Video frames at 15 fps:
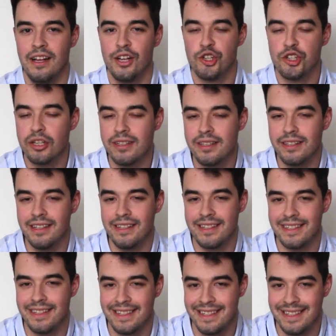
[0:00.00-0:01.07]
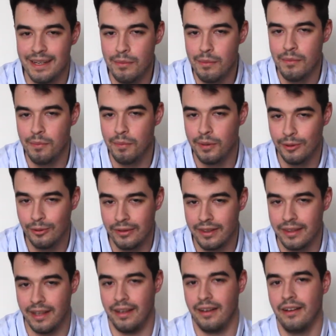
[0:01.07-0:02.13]
Just this simple
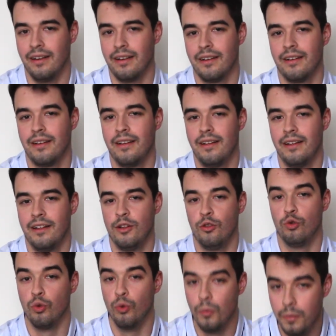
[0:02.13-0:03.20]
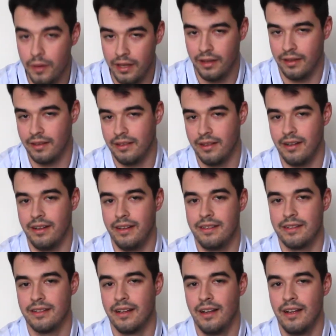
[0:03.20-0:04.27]
thing, to me at
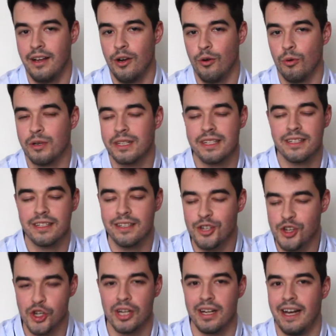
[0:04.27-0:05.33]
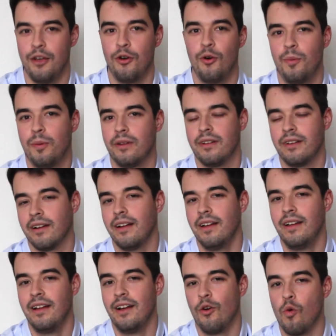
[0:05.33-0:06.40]
least, was such an eye-opener
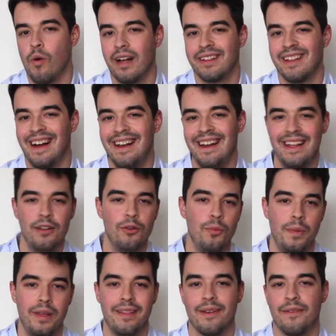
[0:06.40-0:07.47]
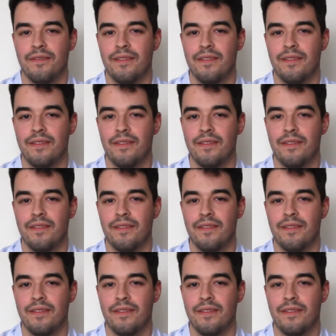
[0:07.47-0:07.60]
what a little bit of